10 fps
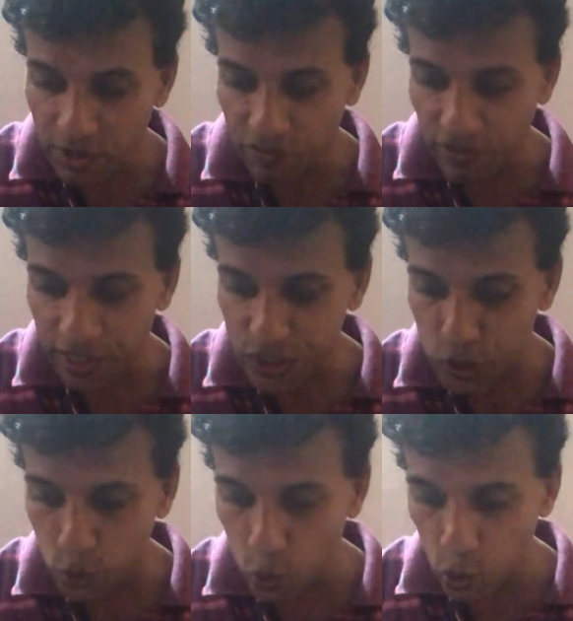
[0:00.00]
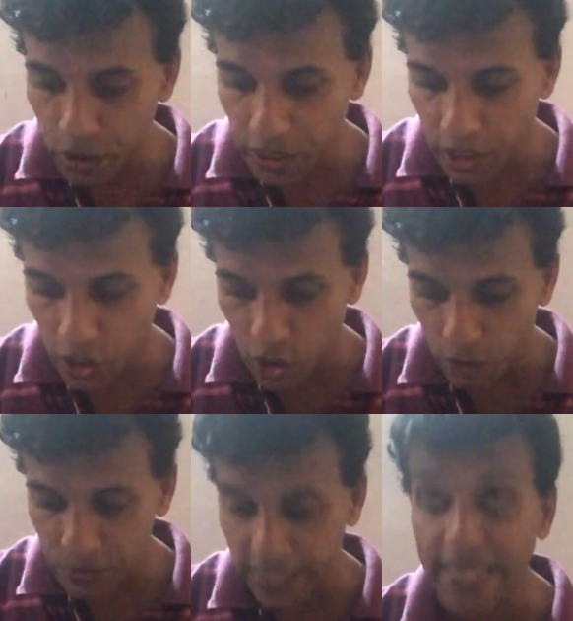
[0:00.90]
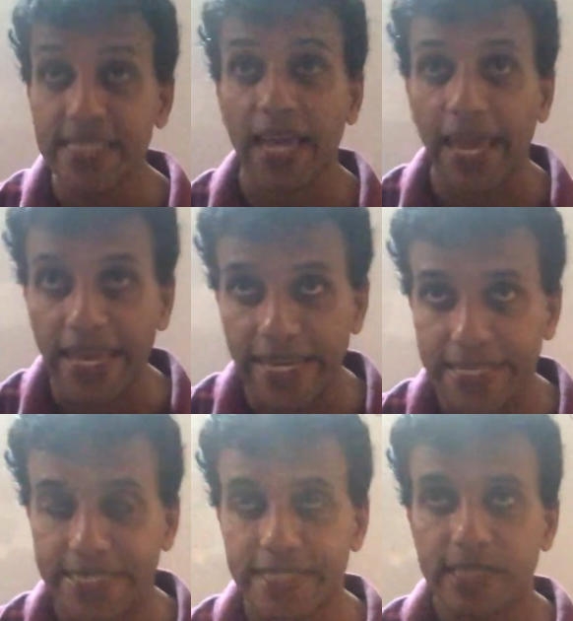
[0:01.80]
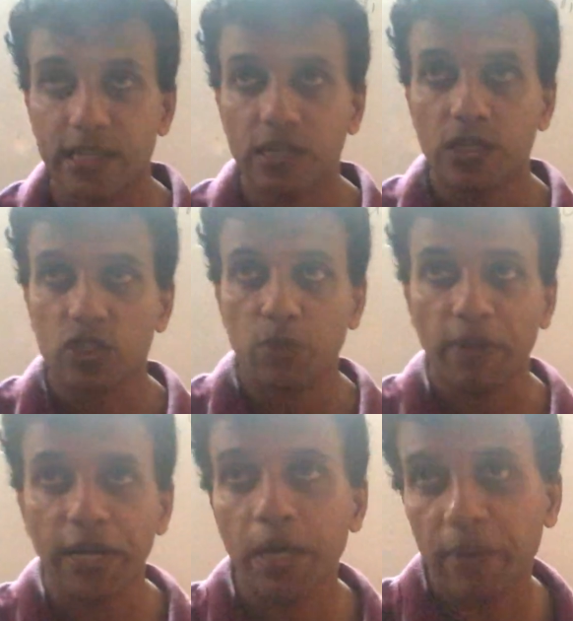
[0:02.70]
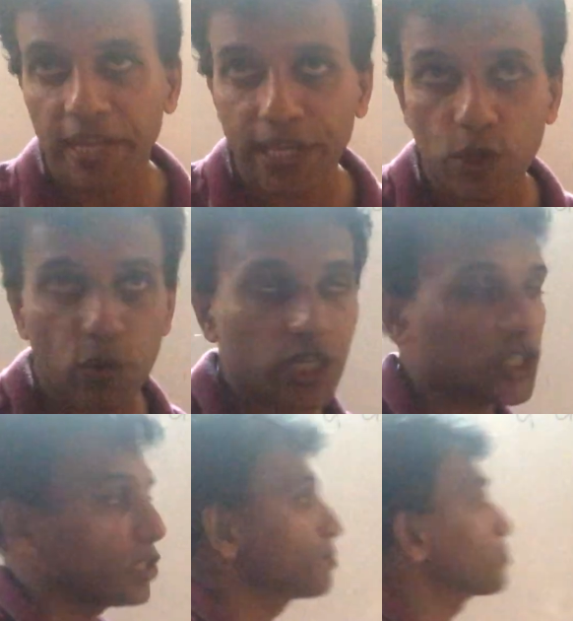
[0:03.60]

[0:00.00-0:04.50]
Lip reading: the first 2 terms is 8. So build up an equation.